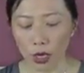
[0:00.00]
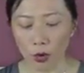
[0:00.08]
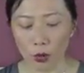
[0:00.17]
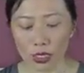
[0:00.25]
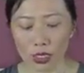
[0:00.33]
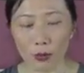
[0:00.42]

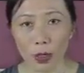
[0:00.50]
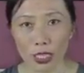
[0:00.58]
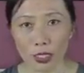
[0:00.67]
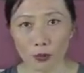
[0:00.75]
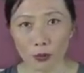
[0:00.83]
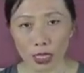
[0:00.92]
Once the
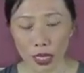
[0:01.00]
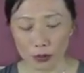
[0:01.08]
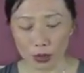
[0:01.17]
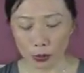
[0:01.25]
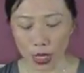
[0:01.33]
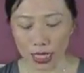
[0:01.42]
patient
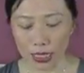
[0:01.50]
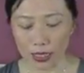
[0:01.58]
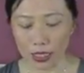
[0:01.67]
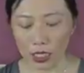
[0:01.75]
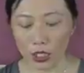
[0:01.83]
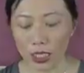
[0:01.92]
becomes
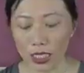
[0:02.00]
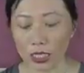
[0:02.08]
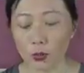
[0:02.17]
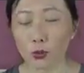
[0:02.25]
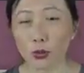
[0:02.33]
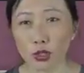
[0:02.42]
pregnant, she
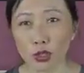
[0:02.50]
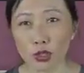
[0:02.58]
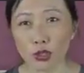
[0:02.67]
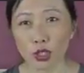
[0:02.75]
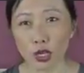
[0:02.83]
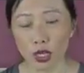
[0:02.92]
gets
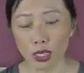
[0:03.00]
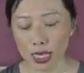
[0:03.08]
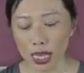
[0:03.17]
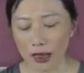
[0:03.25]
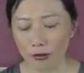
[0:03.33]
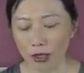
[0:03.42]
booster shots
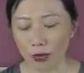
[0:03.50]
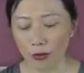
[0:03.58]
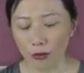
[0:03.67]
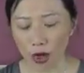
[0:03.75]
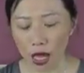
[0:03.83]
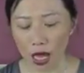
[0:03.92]
every
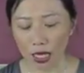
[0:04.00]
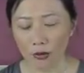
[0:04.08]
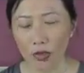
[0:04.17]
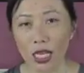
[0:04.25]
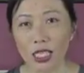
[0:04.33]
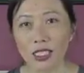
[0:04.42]
5
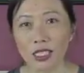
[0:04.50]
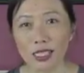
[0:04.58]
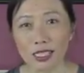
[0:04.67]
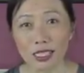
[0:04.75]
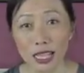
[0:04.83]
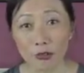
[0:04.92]
to
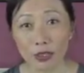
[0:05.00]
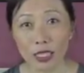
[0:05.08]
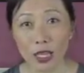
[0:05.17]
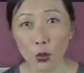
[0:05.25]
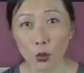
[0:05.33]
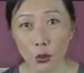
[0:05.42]

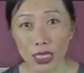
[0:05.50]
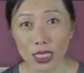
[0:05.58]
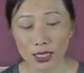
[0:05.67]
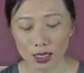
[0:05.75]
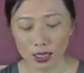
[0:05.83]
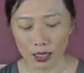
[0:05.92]
7
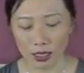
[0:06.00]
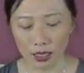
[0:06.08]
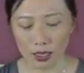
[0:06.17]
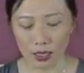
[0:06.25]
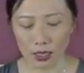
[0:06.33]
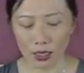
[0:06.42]
weeks
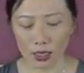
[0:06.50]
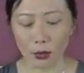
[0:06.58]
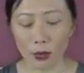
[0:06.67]
to